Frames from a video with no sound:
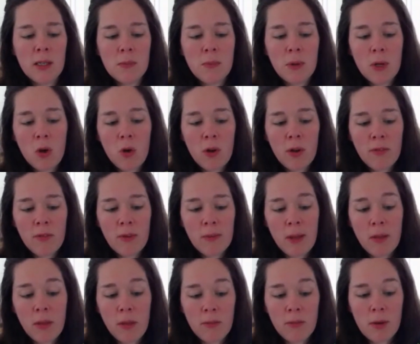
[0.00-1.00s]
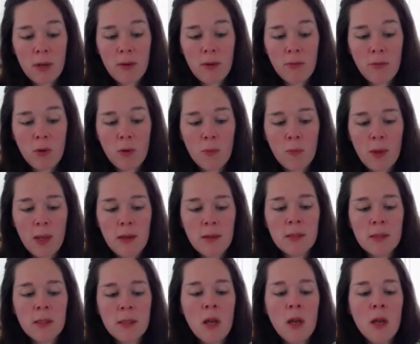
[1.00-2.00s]
It's been going for about 3 or 4
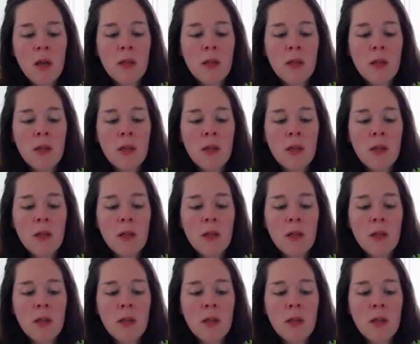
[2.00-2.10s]
weeks.